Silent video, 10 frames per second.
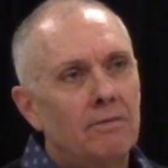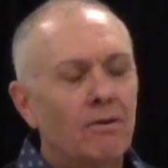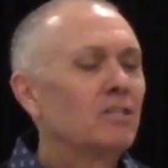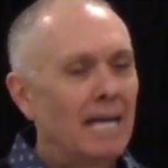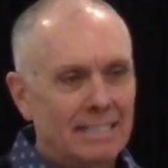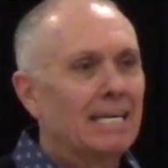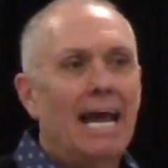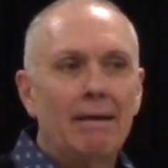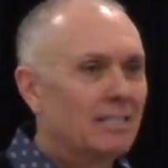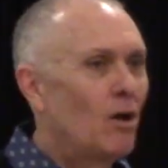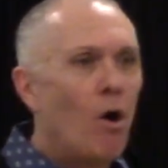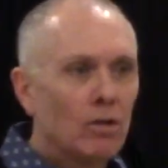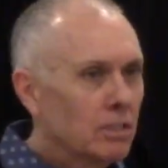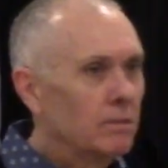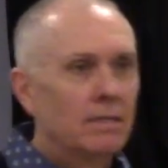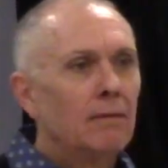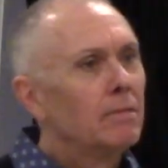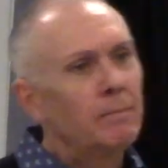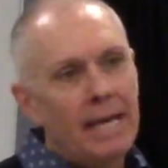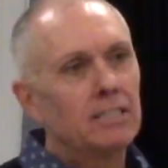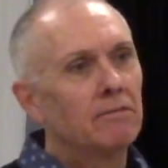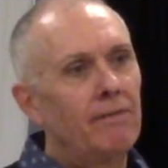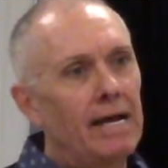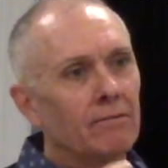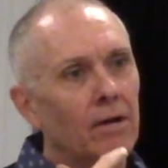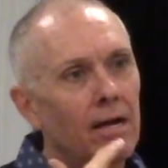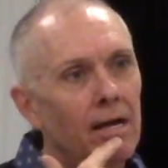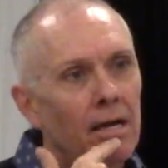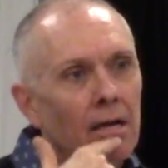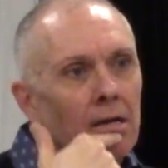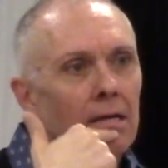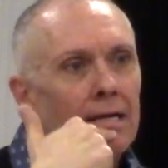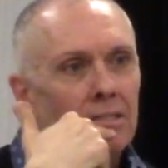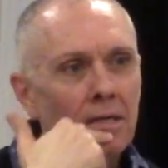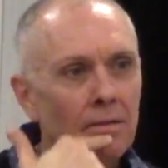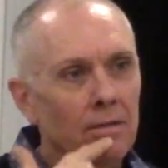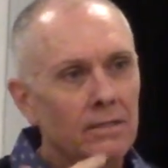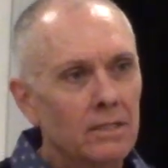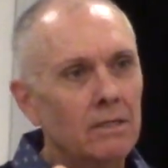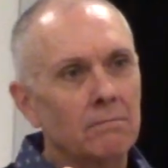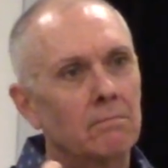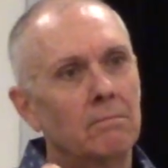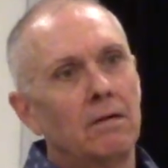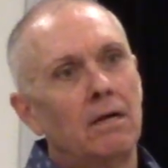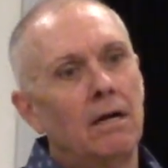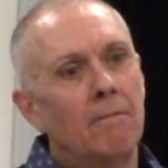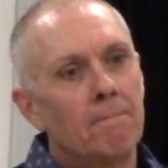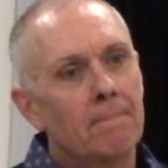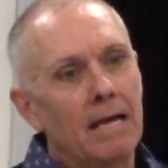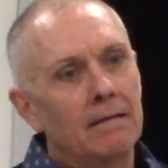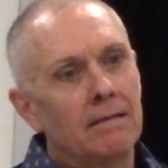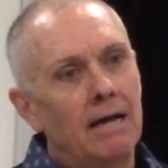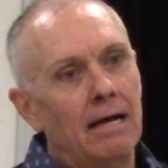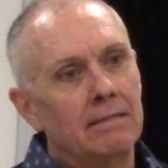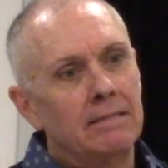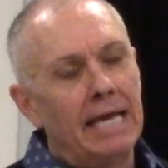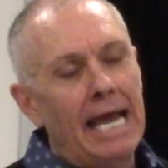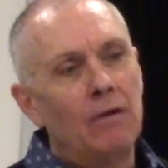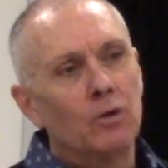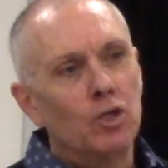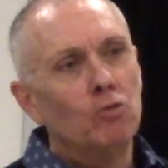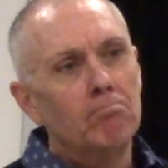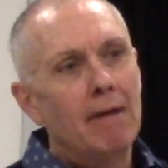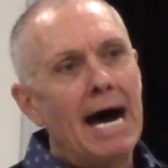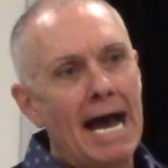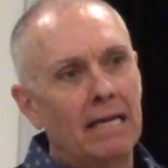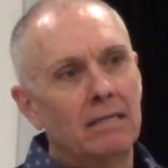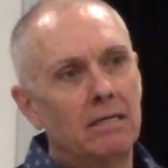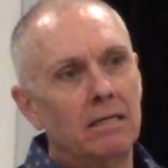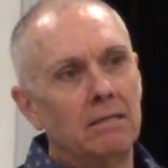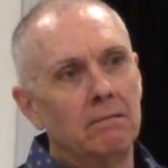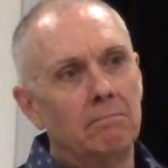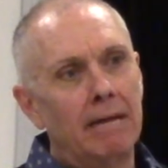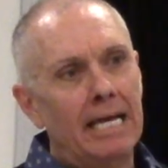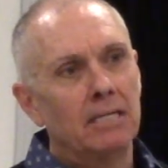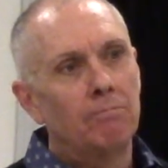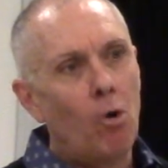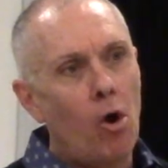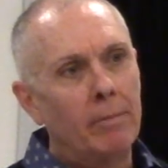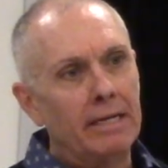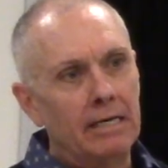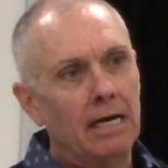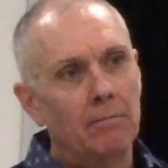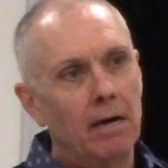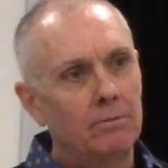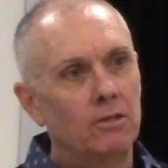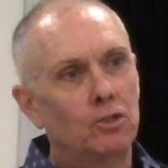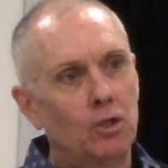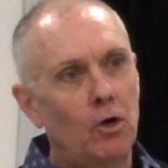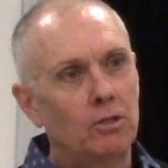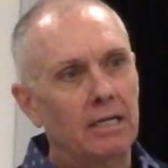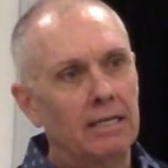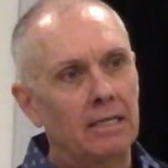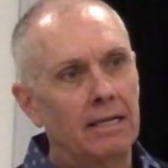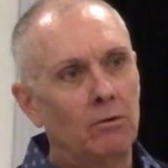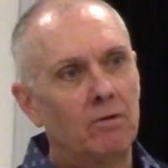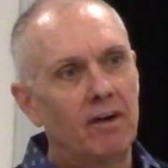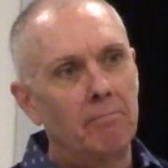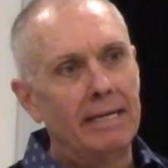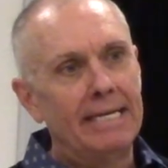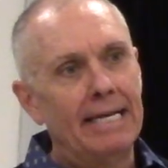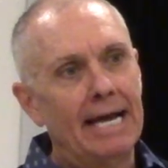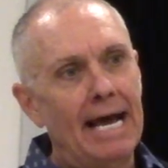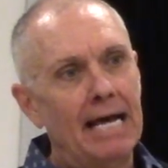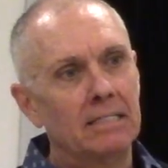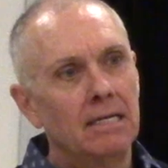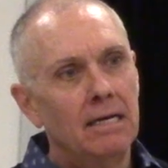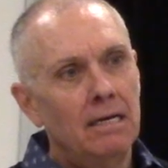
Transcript: First I'd say, hey, that's awesome. Let me ask you a favor. Is there, is there uh, day where you might could make an appointment and come up to the church and let, let one of our media guys